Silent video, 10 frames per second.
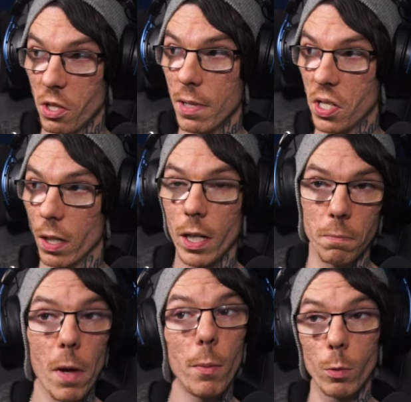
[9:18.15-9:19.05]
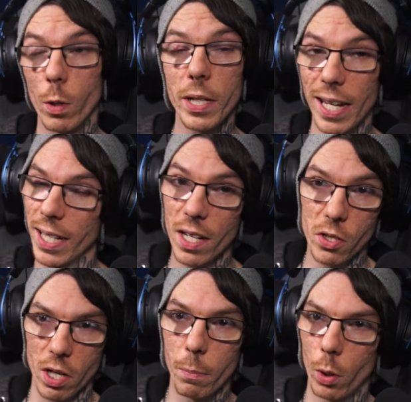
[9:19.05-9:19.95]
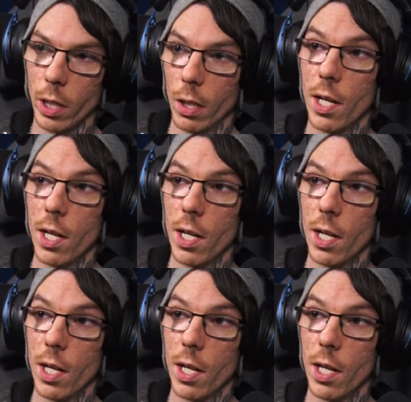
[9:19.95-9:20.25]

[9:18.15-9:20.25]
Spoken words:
materia, and we will be getting it at some point.